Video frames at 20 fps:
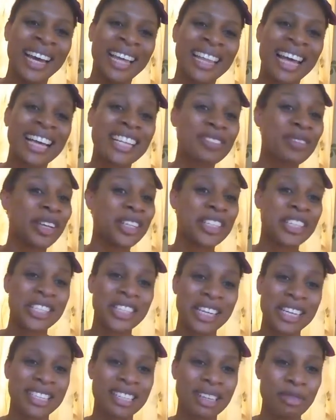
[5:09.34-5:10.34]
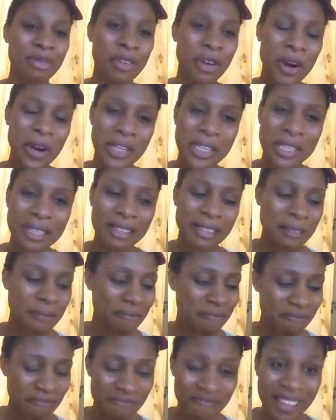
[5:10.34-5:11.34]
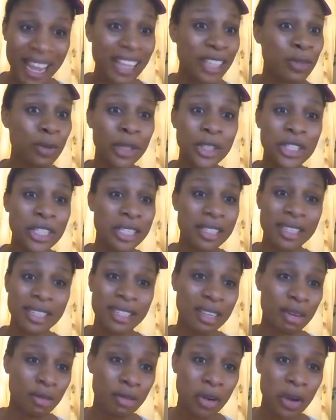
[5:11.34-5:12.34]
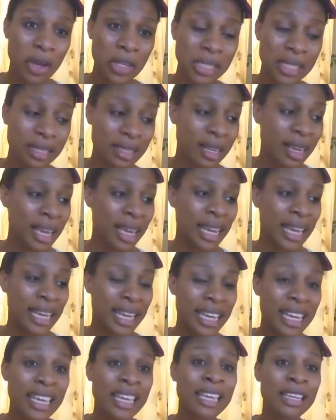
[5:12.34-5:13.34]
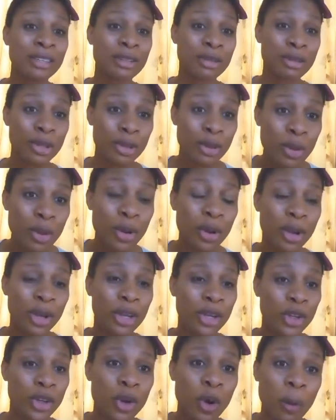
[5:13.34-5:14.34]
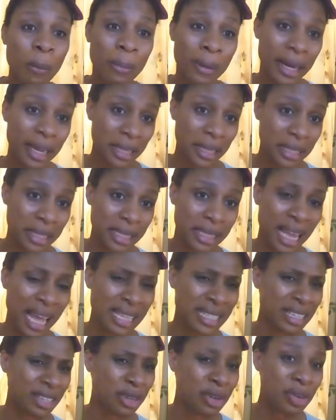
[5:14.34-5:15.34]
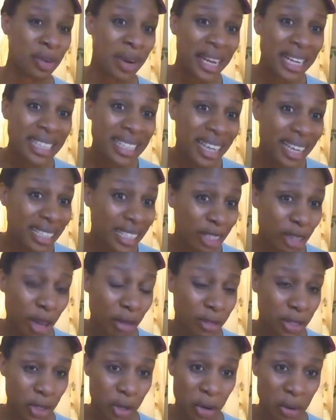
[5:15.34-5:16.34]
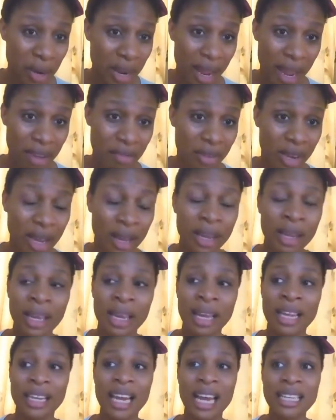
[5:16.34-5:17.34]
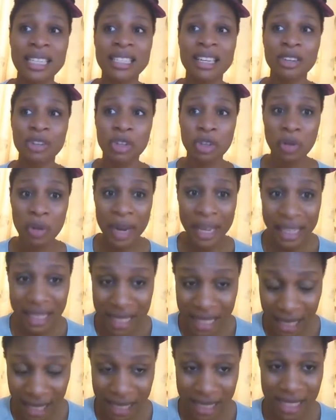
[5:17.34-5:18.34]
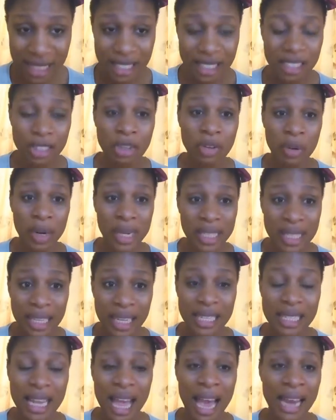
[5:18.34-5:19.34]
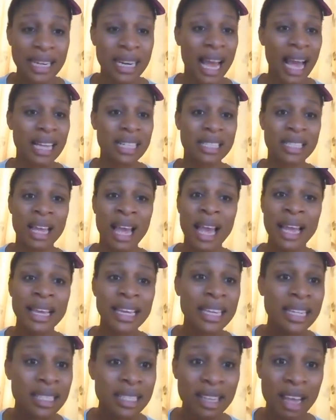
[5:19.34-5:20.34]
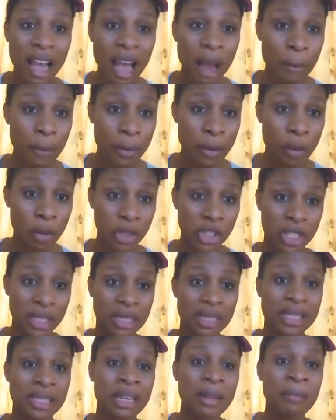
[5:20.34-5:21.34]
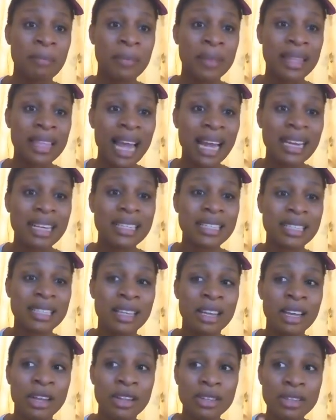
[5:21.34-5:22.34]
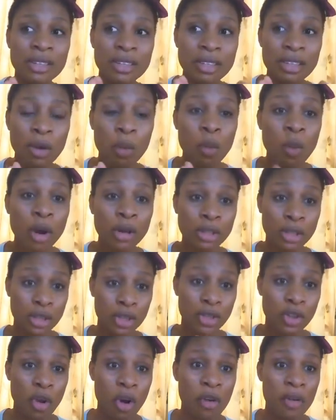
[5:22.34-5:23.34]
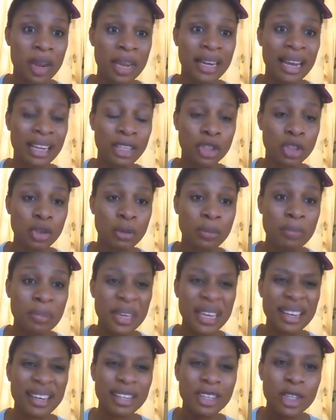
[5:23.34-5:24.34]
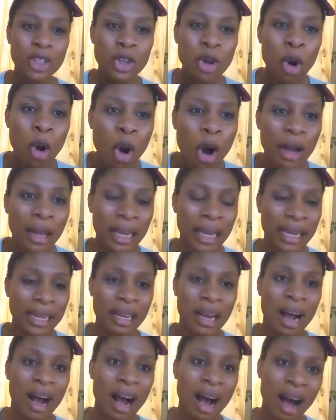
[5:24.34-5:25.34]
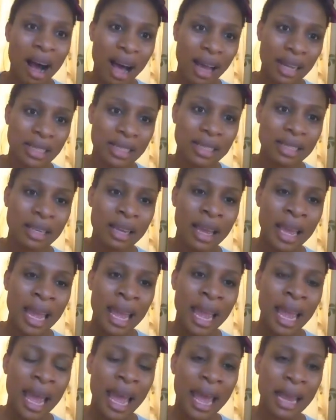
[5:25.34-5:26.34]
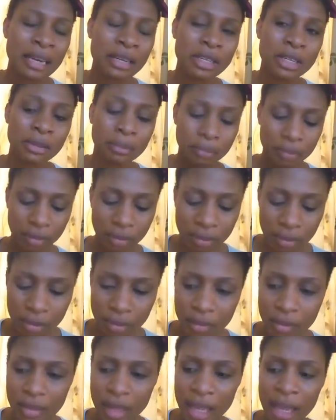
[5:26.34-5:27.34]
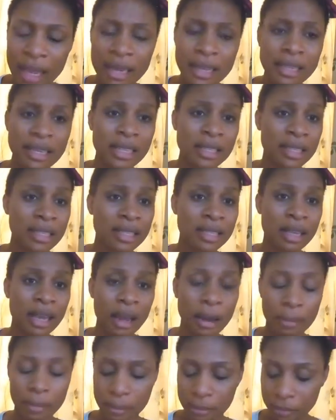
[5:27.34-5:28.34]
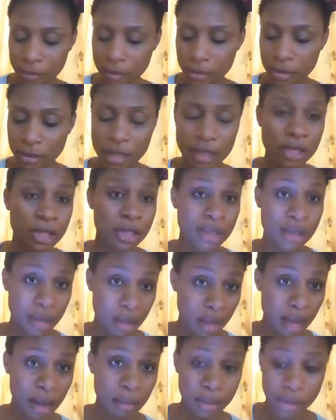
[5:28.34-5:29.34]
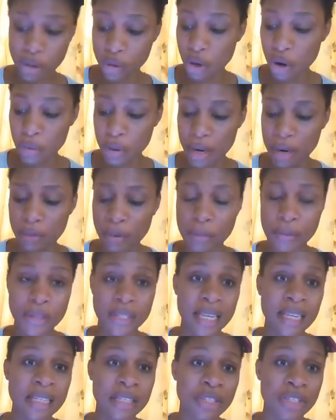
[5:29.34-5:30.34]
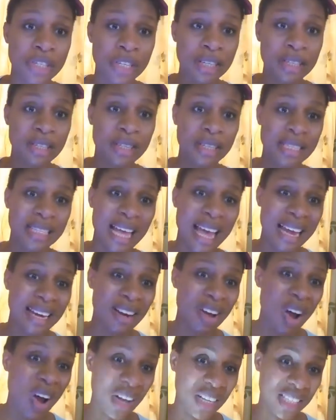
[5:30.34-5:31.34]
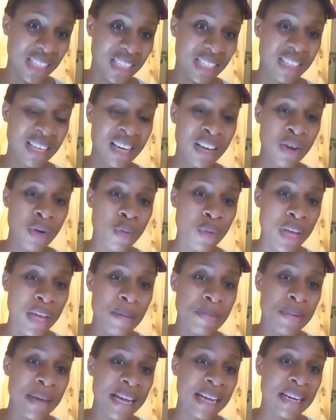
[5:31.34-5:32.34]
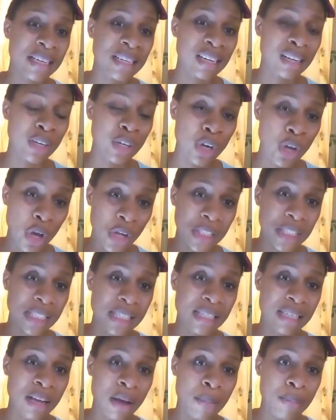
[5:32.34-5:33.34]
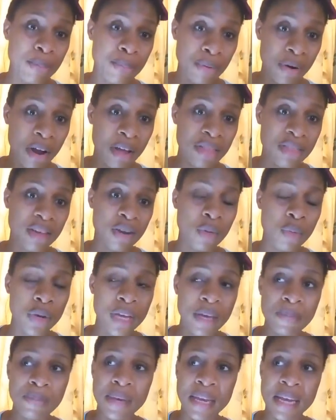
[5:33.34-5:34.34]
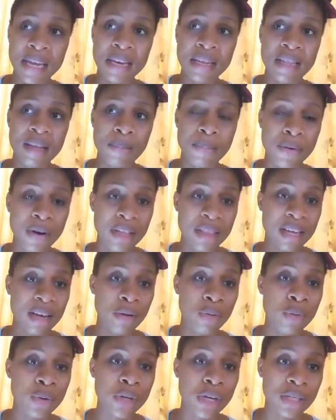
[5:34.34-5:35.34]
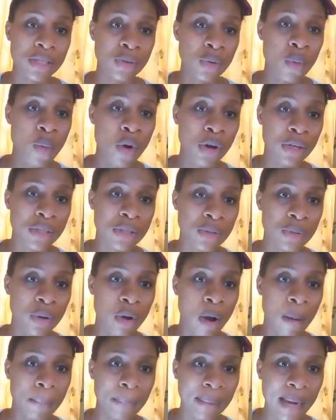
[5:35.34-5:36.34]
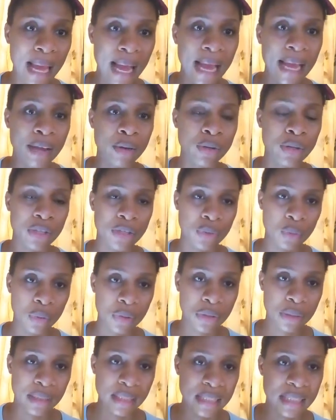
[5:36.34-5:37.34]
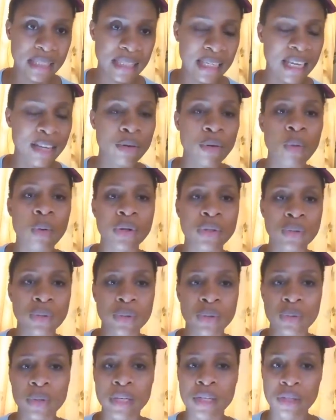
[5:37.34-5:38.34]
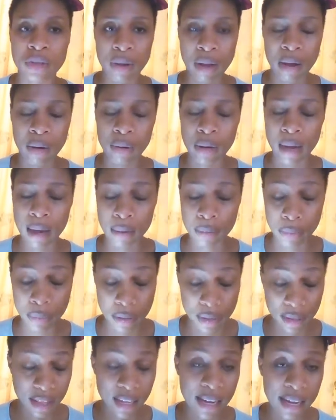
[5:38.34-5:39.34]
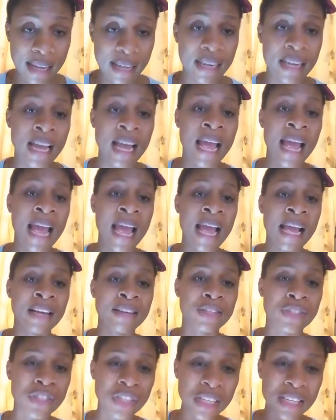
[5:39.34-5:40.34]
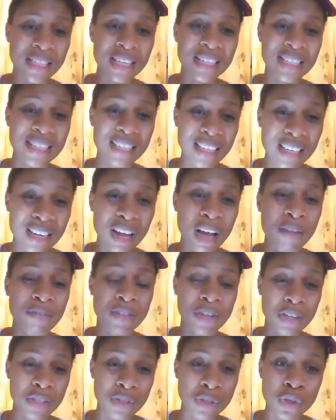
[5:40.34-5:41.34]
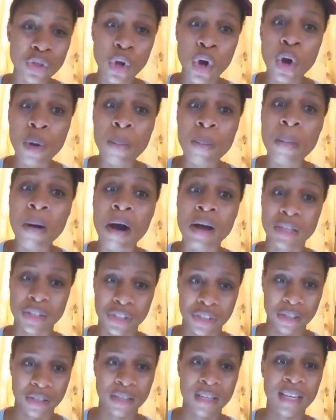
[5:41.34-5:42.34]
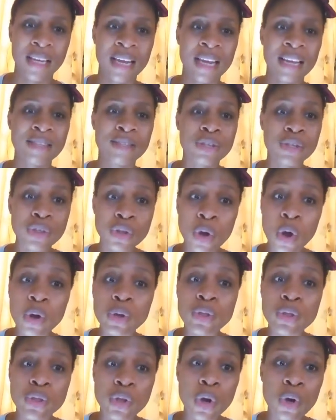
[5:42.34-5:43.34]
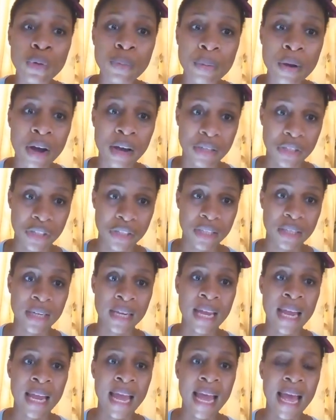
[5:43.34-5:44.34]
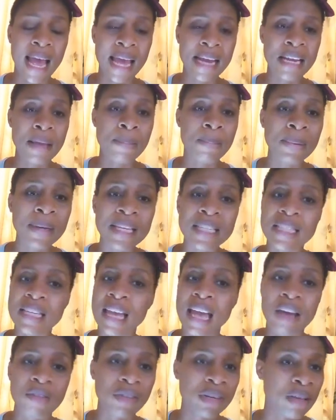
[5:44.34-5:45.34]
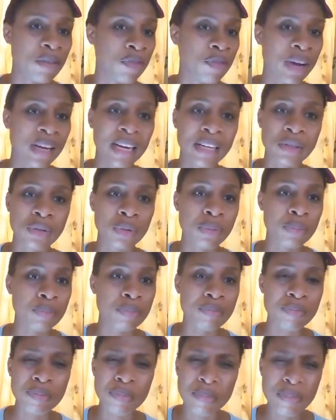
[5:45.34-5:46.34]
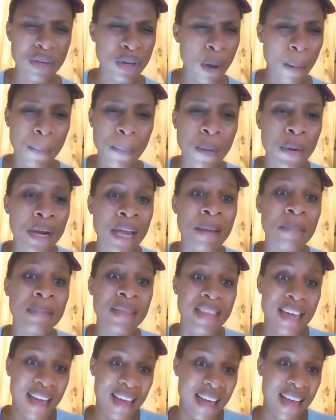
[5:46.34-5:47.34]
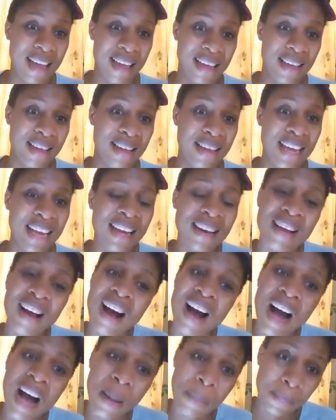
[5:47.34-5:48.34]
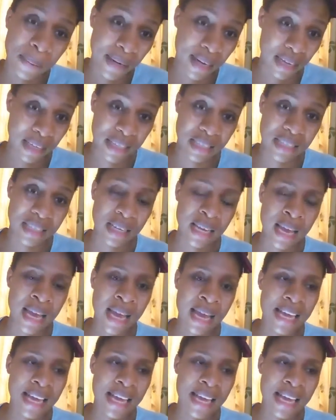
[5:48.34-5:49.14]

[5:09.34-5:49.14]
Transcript: That's what Jesus did for us. That's what Jesus did for us. He took your place. That's the greatest love story ever. That's the greatest, the greatest. And as Easter approaches, that is the one story that should be talk in our hearts. And this um, this um, story represents Jesus and us. We being the lost brother, we being the brother who doesn't want to comply, who doesn't want to listen, who wants to do his or her own thing. Jesus loved us so much so, so much. And it pleased the Heavenly Father to, you know, put him there in our place.